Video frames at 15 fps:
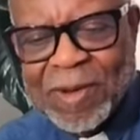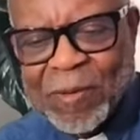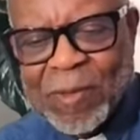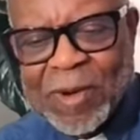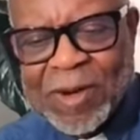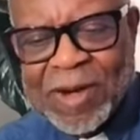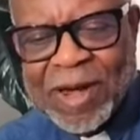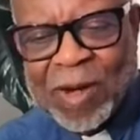
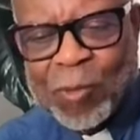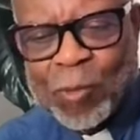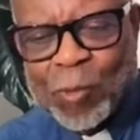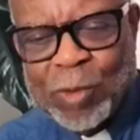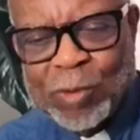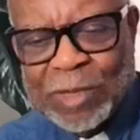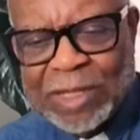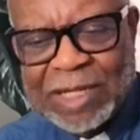when uh,
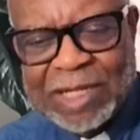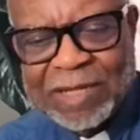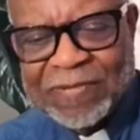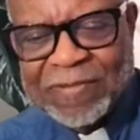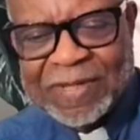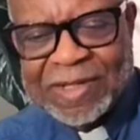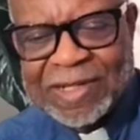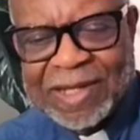we were
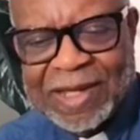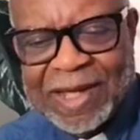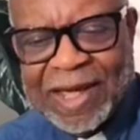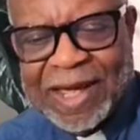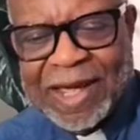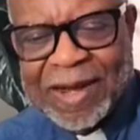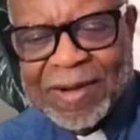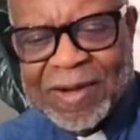leaving
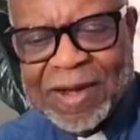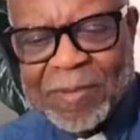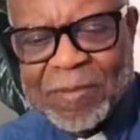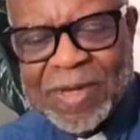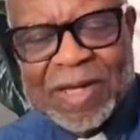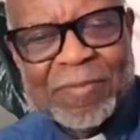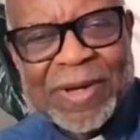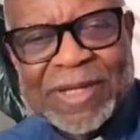and uh,
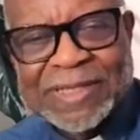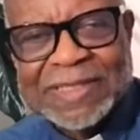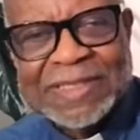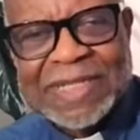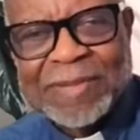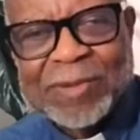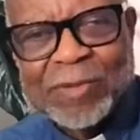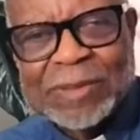me and Pastor
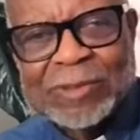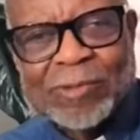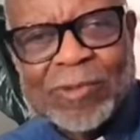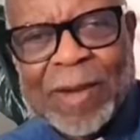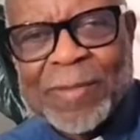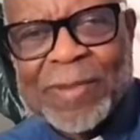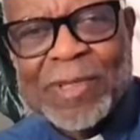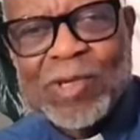David were
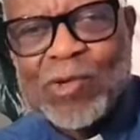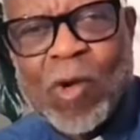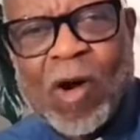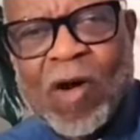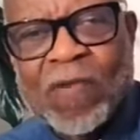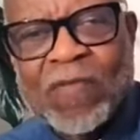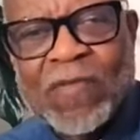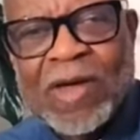dropping you
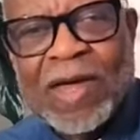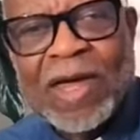off